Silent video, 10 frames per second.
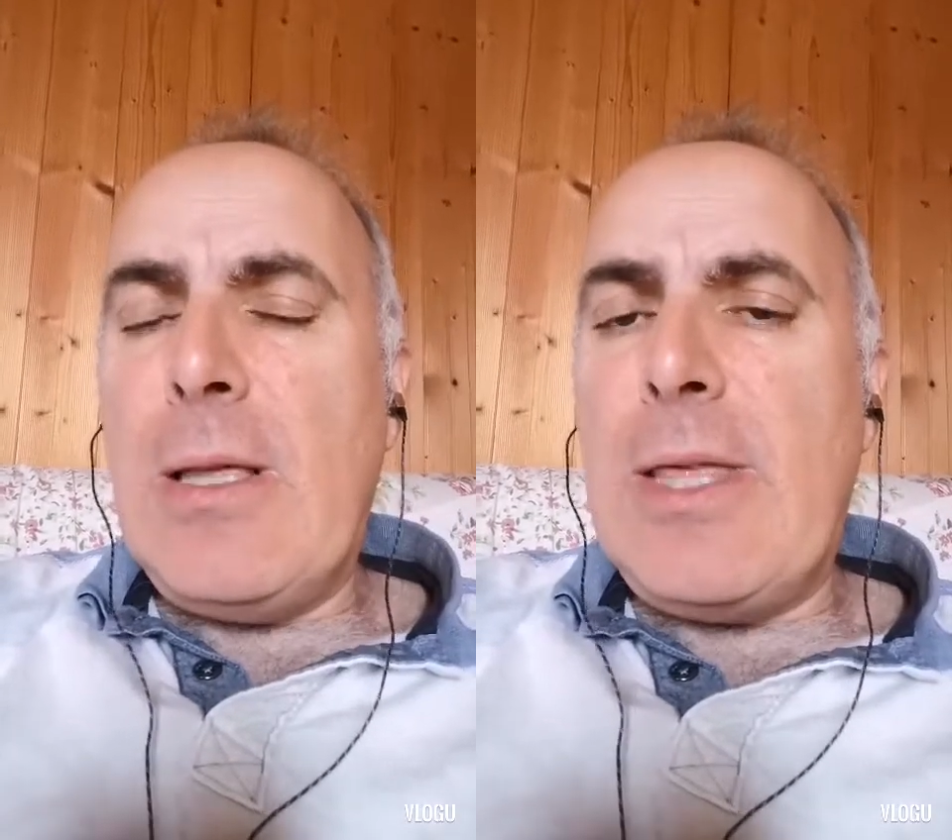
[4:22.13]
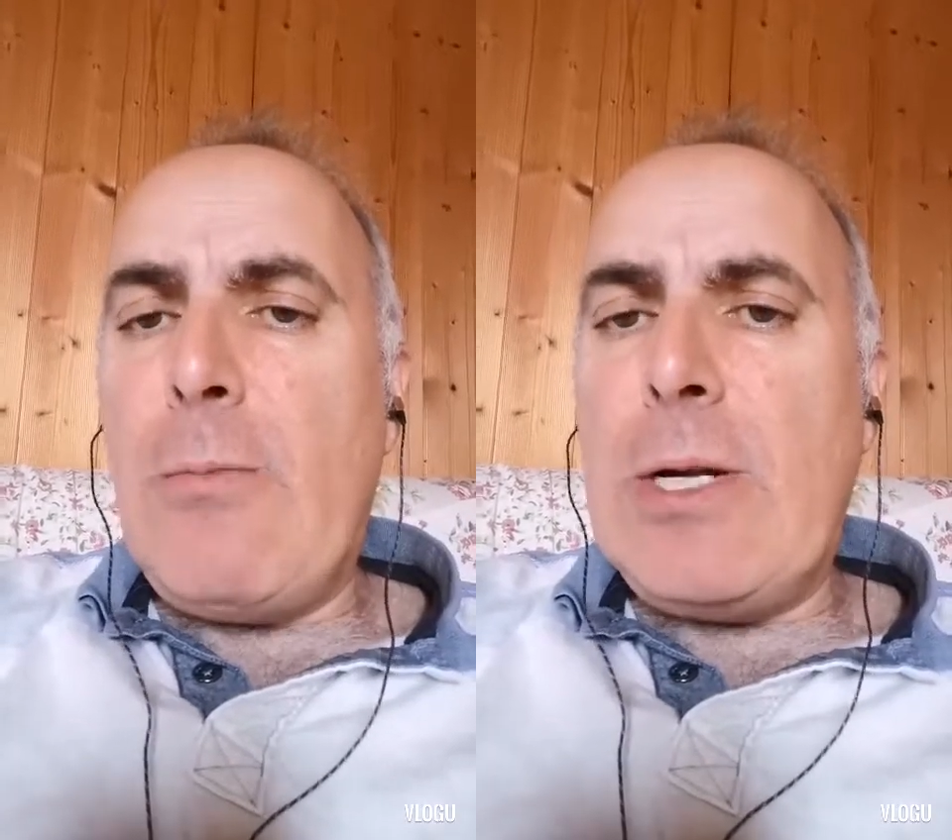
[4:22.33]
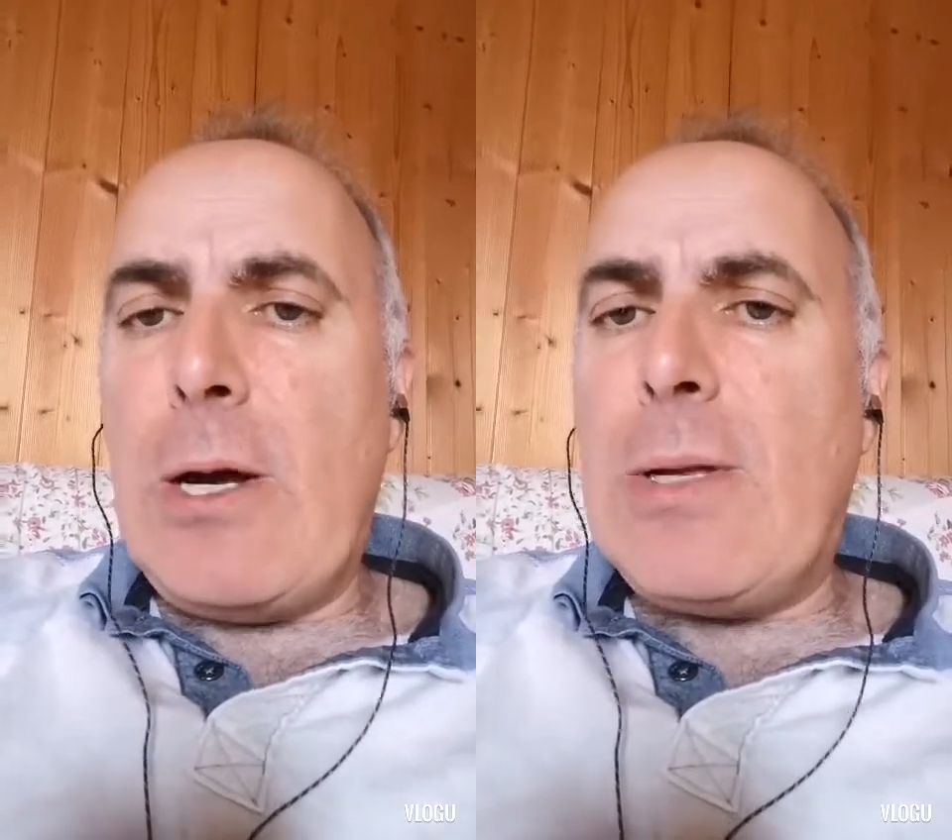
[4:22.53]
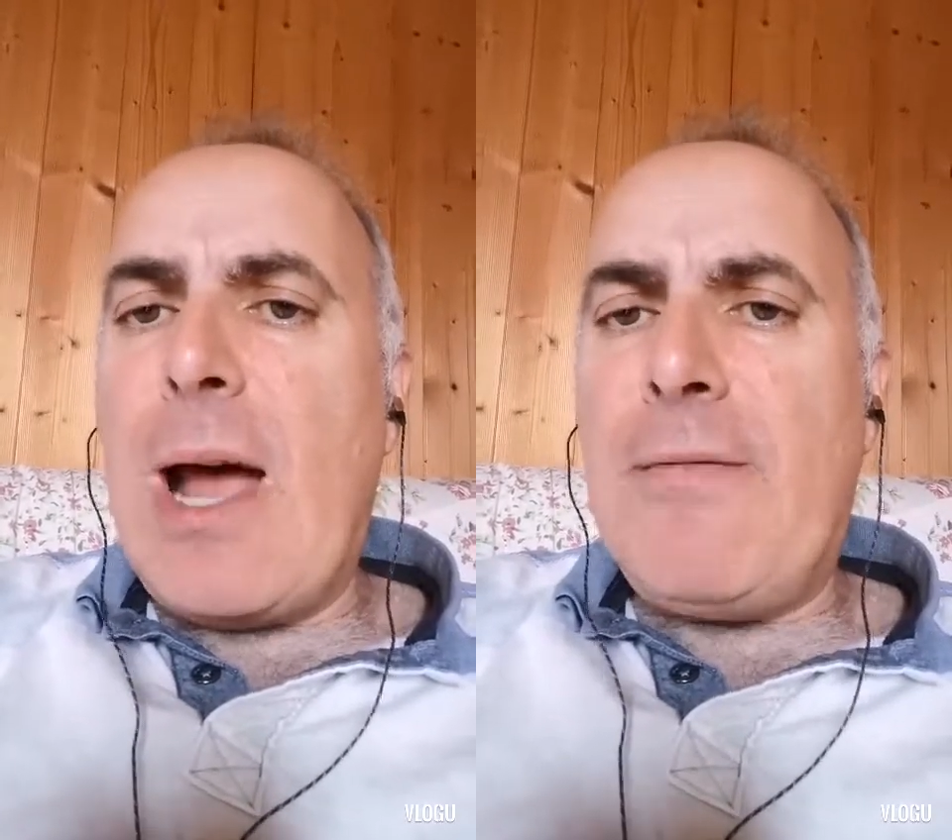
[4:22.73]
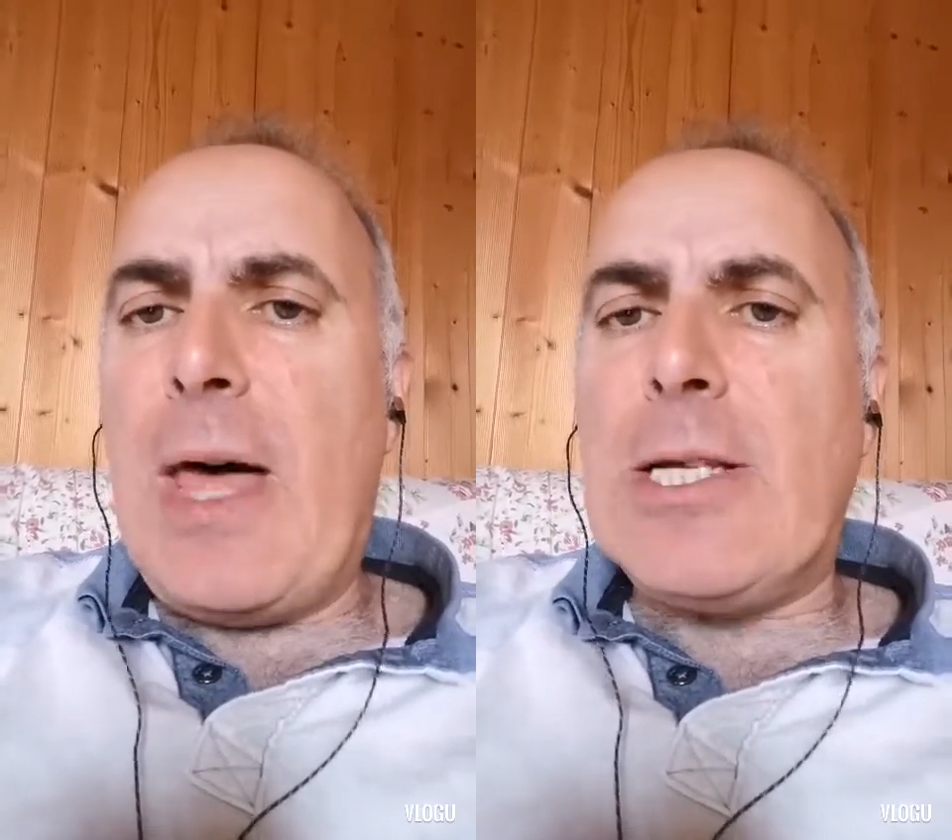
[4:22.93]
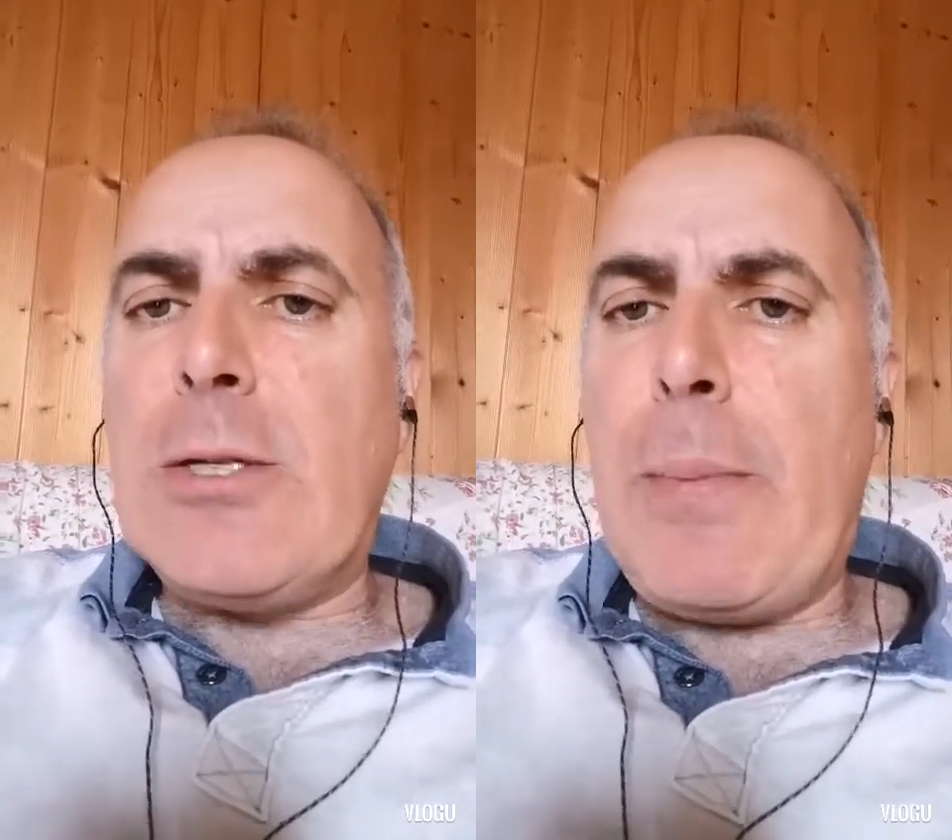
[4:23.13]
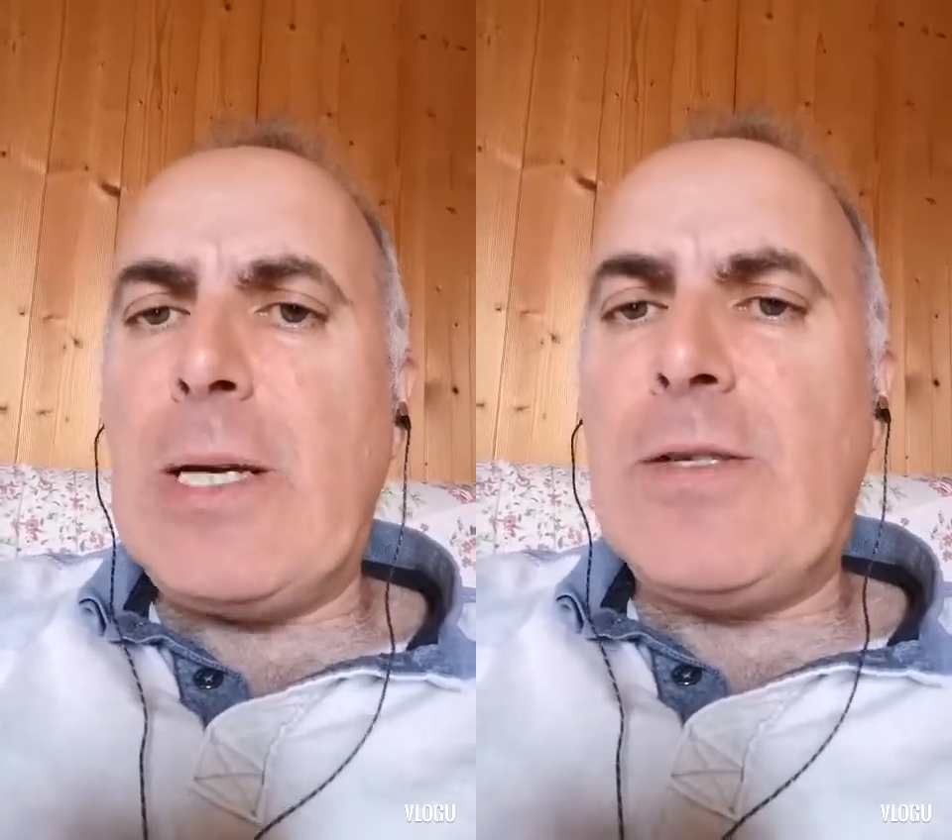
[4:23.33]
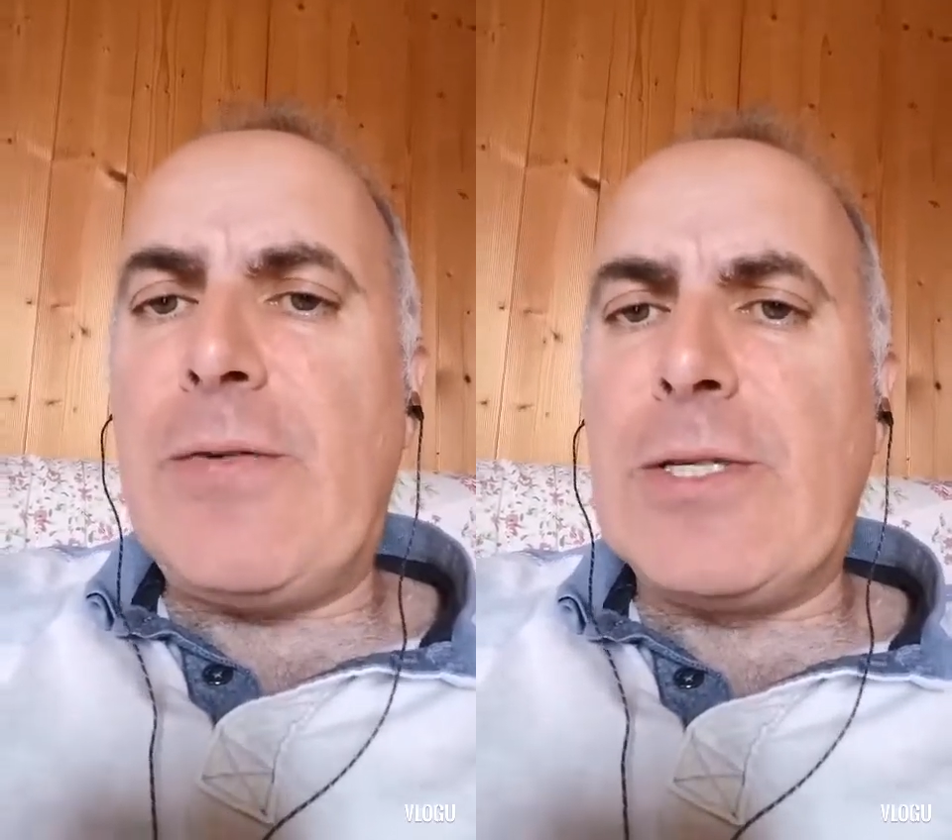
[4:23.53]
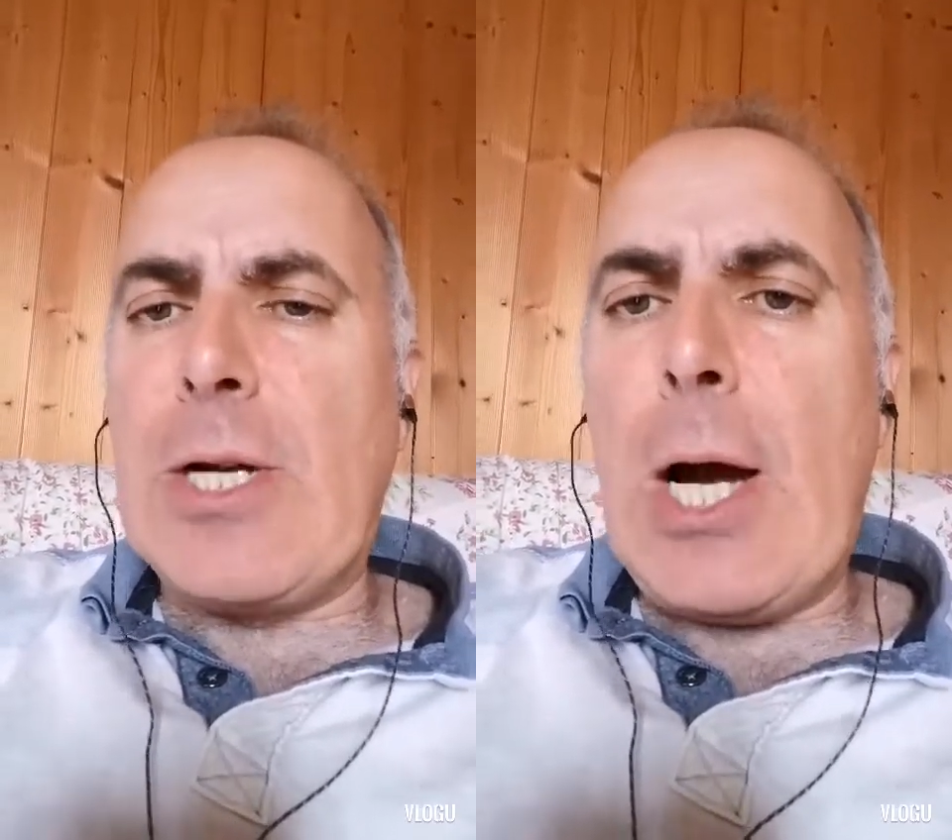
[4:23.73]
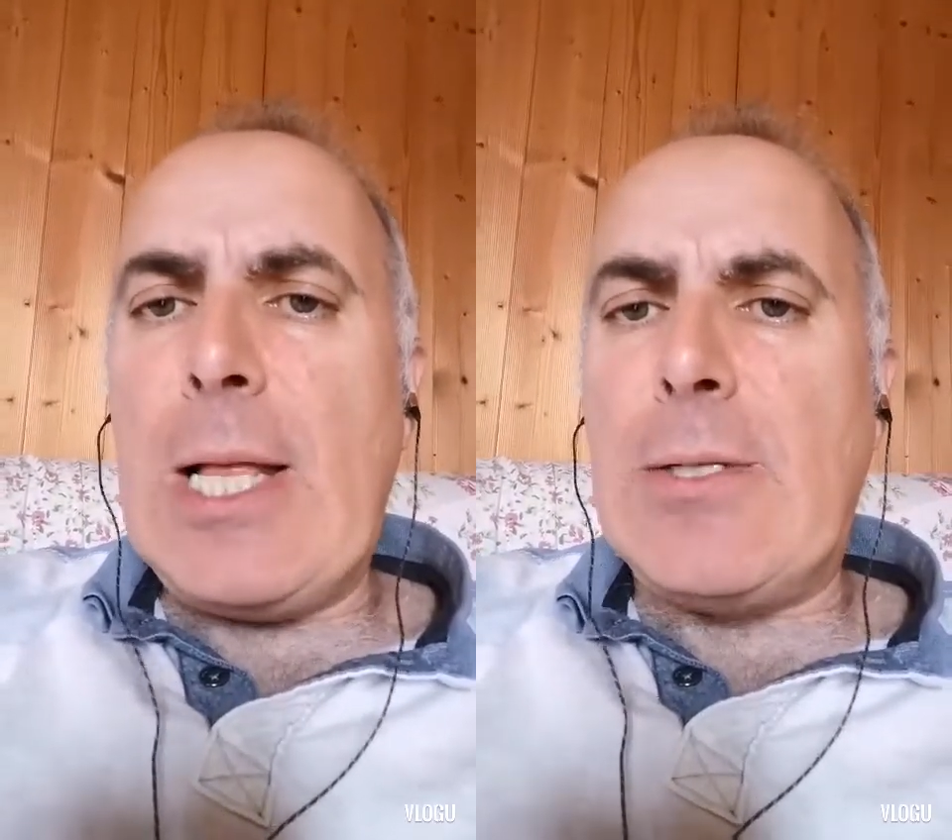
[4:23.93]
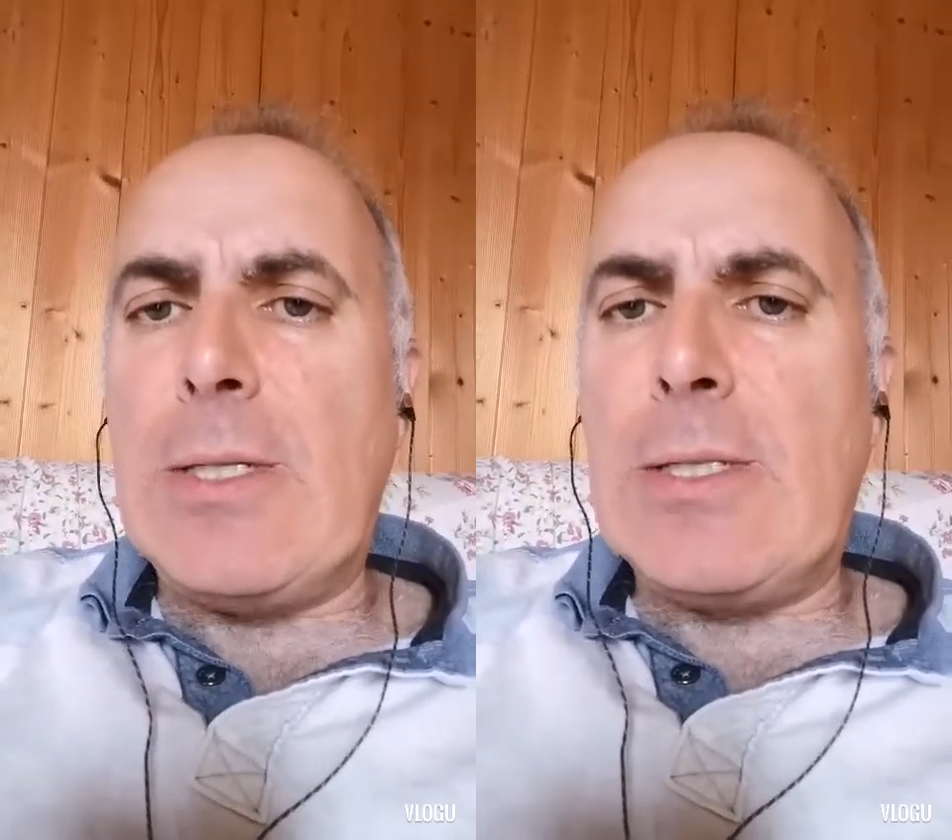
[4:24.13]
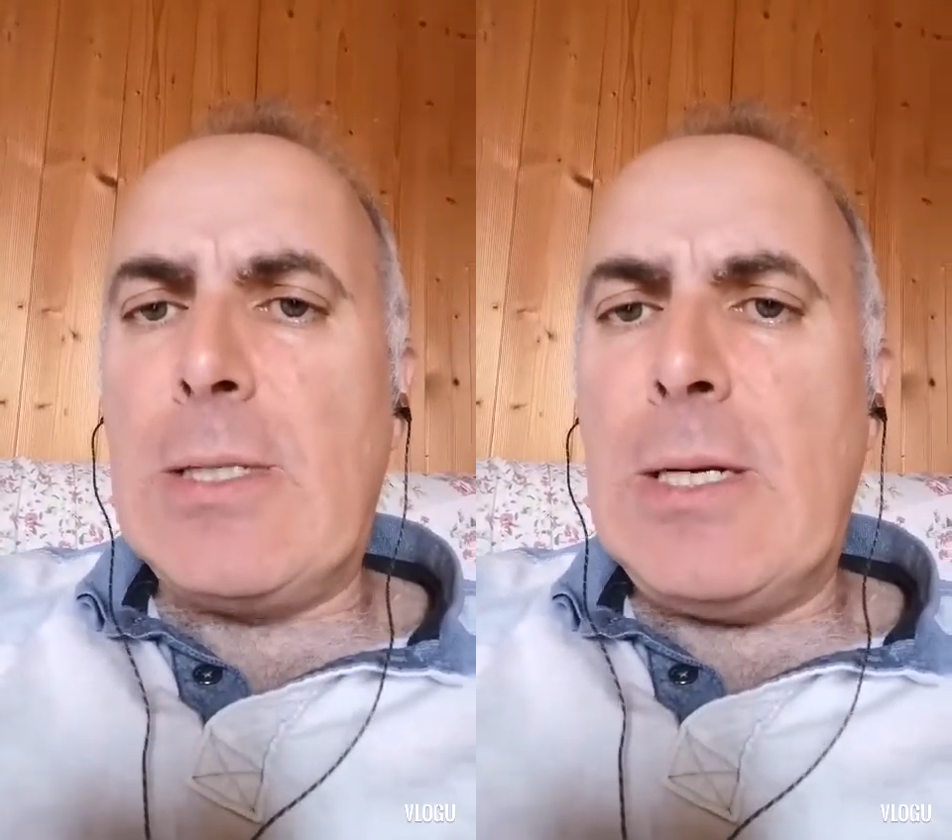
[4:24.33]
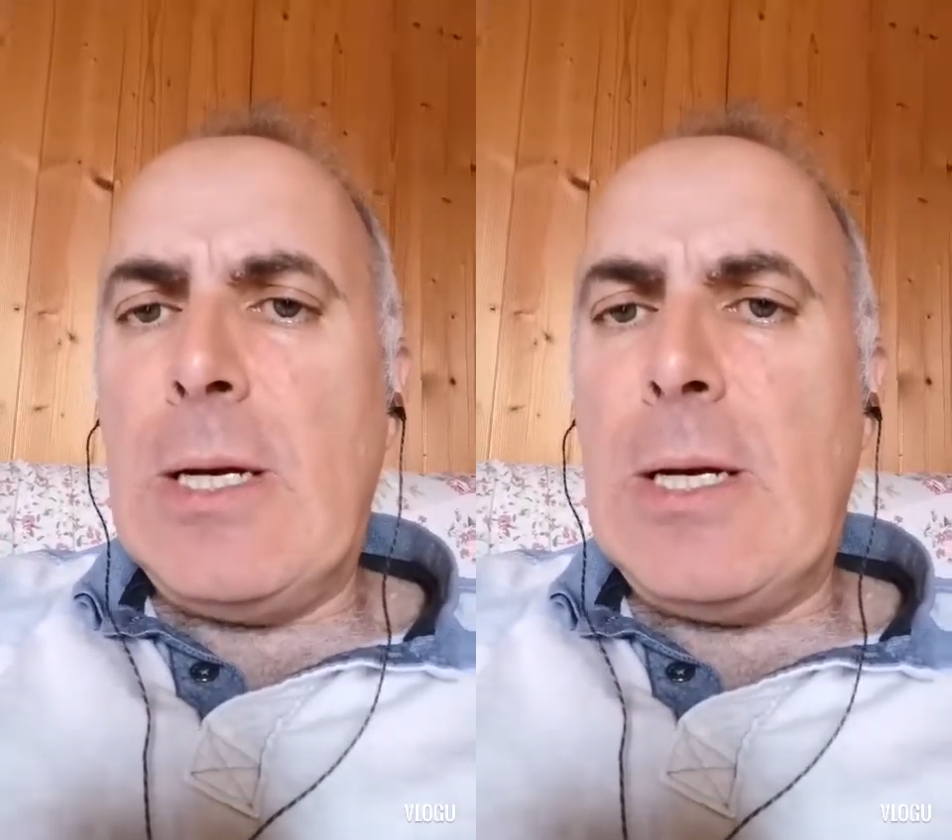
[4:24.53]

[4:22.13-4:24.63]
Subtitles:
Then we don't have that space for silence.